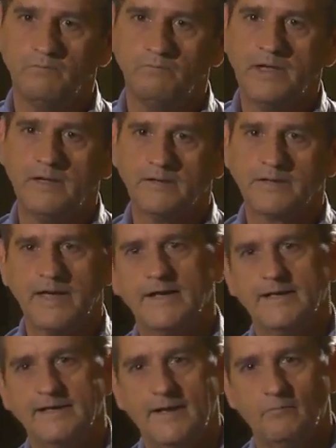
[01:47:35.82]
Bell
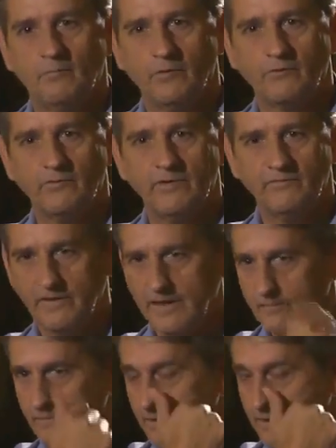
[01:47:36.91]
County. And I worked with
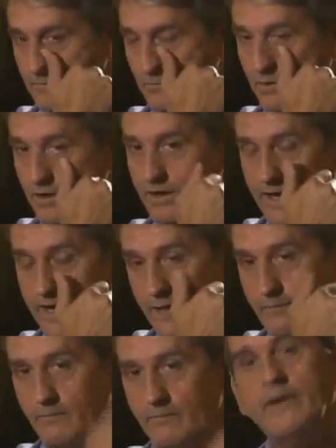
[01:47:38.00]
him. What,
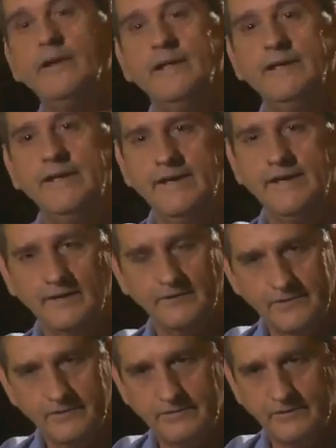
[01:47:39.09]
Albert, what in the hell are
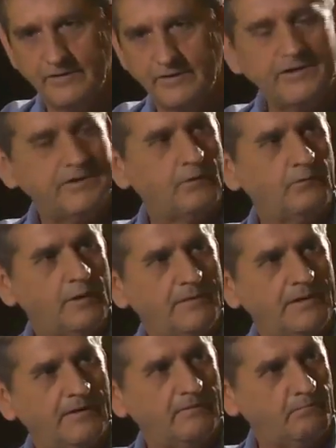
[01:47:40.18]
you doing? He showed up
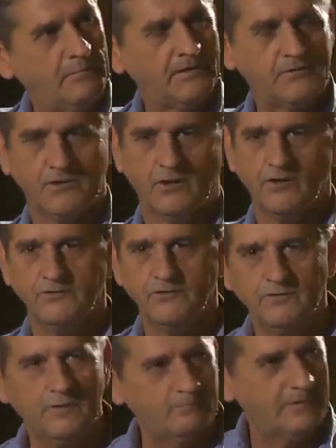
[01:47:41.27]
in a big
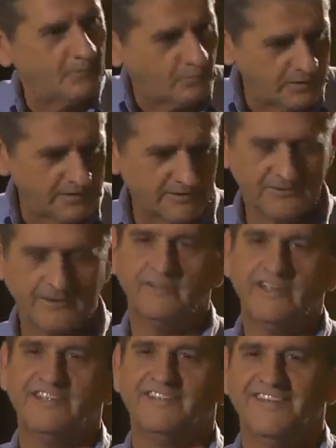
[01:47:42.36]
Charger and a big wheels
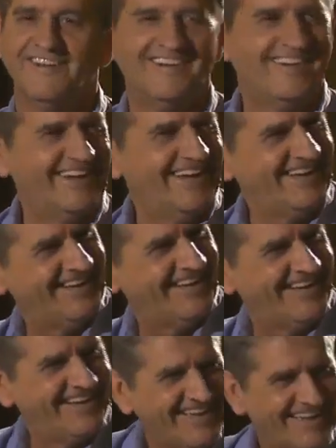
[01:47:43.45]
on
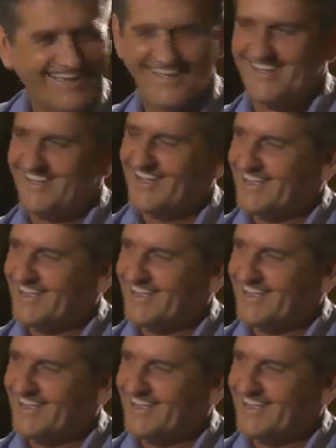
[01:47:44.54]
it,